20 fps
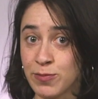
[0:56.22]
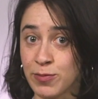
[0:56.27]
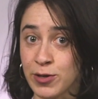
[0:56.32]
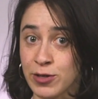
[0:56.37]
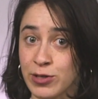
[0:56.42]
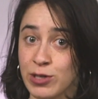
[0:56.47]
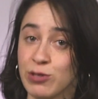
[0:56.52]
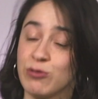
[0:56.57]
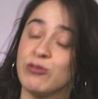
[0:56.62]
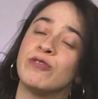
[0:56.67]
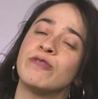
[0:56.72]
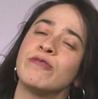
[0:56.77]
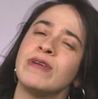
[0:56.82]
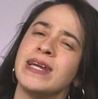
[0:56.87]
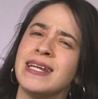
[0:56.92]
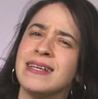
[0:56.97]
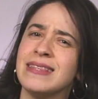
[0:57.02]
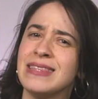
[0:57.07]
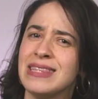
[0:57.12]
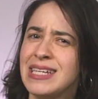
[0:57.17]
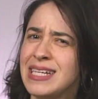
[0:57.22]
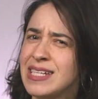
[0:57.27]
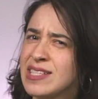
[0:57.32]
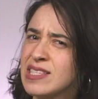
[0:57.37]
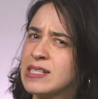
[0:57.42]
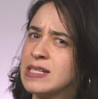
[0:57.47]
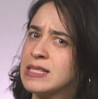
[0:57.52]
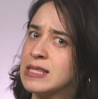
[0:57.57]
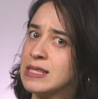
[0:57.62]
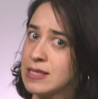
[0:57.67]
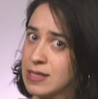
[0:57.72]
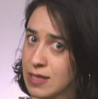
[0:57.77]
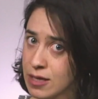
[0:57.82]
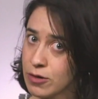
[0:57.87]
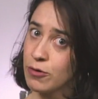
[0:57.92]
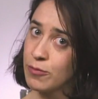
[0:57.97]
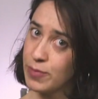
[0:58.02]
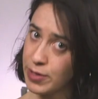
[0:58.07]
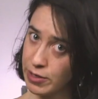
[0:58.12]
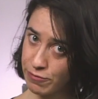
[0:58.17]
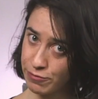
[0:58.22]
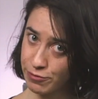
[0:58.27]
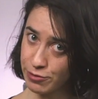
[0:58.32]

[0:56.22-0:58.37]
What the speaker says: of birth control create at least a little bit of